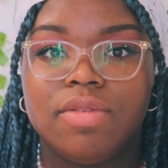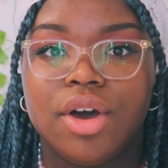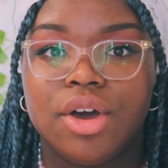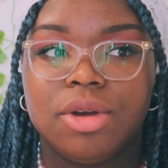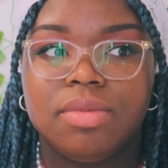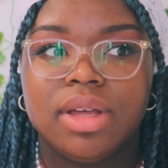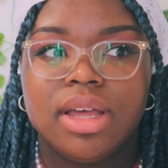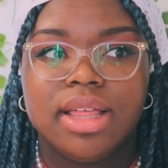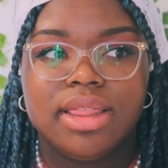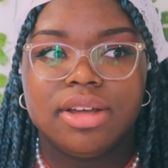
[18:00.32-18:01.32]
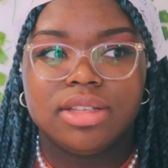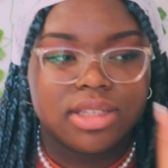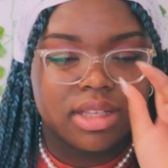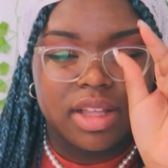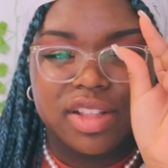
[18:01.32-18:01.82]
of hope,
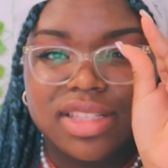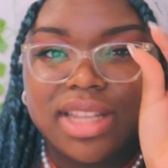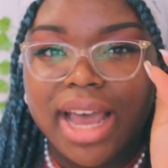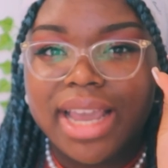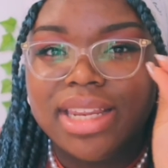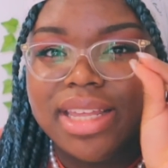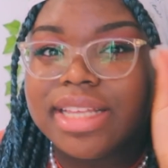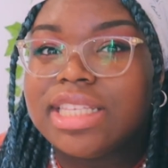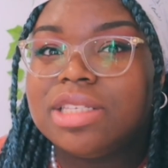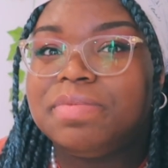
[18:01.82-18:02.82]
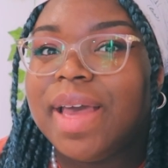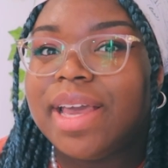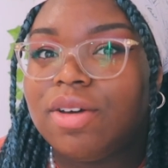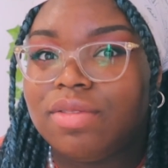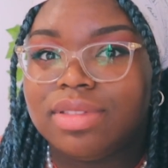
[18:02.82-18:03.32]
there's the tiniest
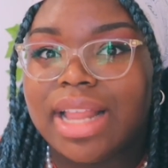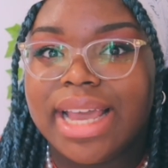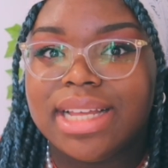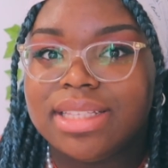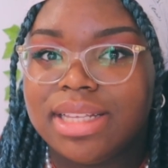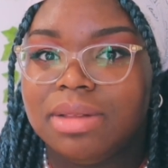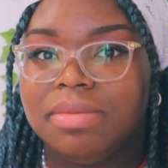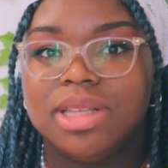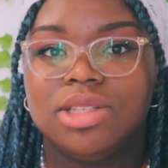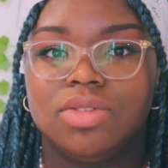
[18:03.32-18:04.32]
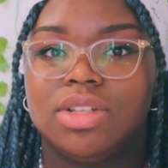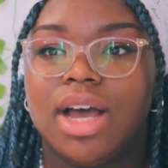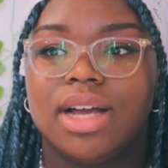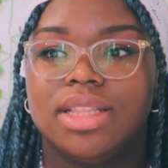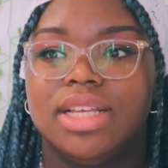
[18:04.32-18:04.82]
speck of light in the midst of
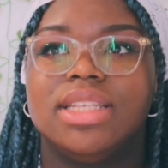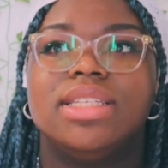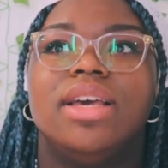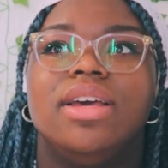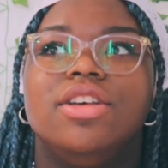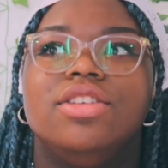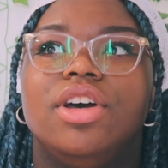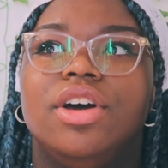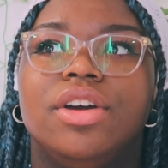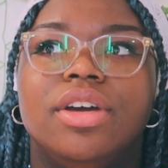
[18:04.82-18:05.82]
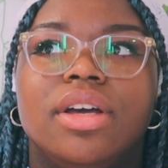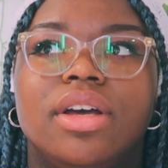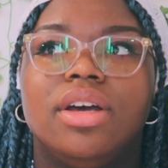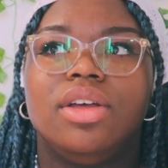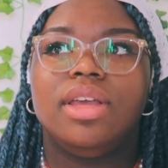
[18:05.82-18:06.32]
darkness. So
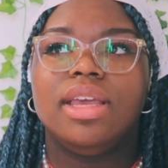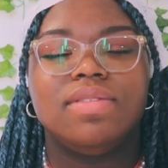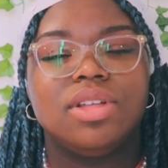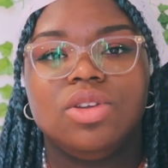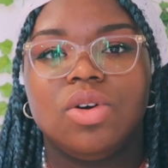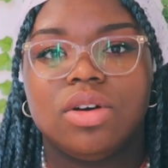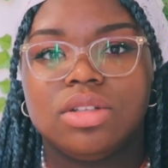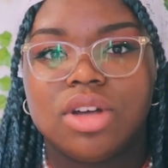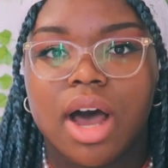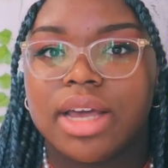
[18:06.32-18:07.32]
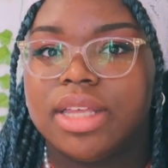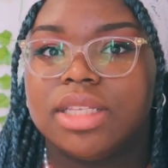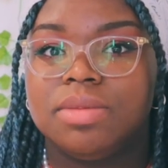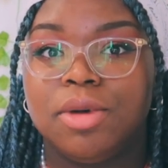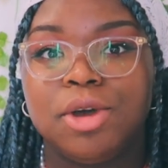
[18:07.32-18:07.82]
even your
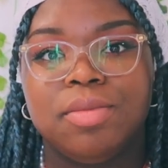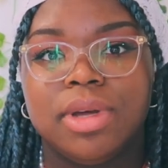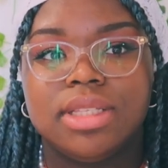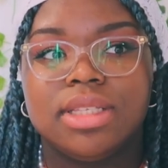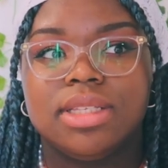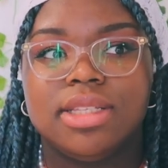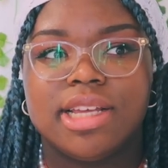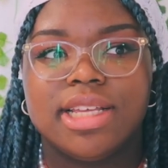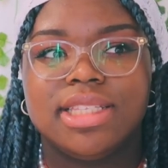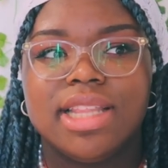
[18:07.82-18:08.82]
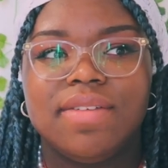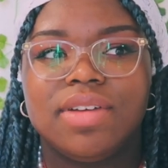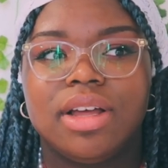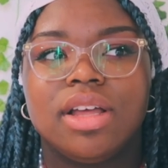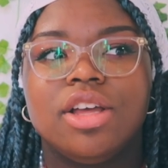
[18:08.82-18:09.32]
darkest moments, that is
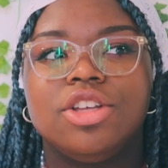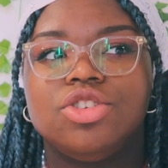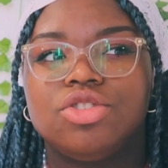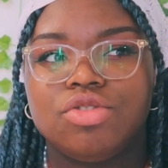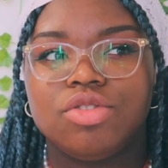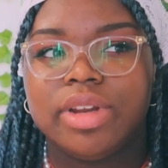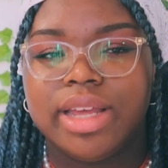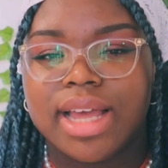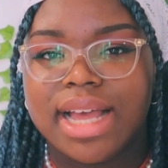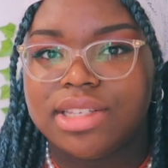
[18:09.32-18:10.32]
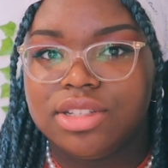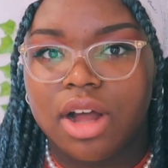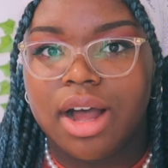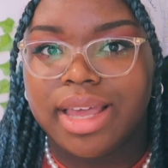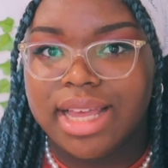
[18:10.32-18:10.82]
never truly as
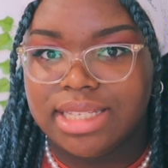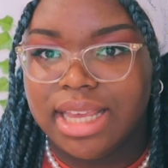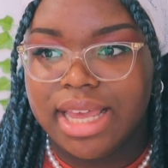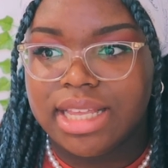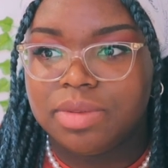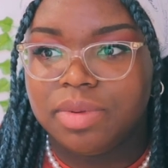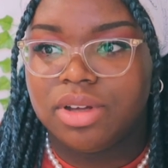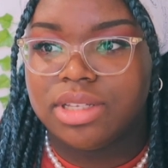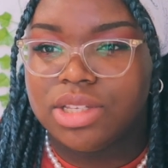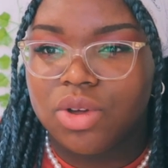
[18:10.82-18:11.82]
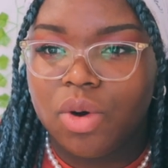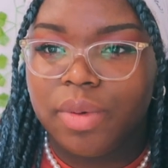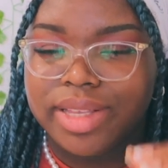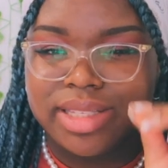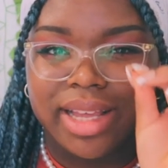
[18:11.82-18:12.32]
dark as it is because there's
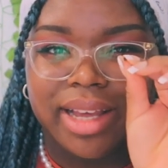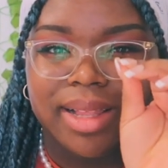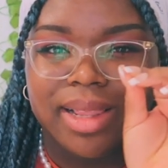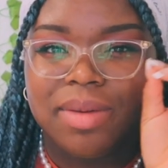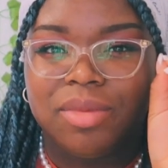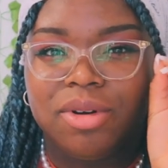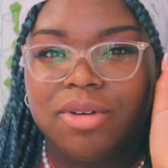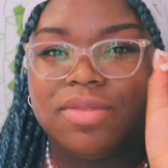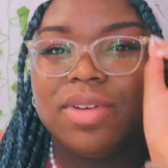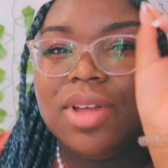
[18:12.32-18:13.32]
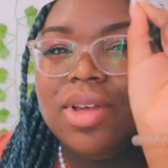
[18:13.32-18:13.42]
always a glimmer of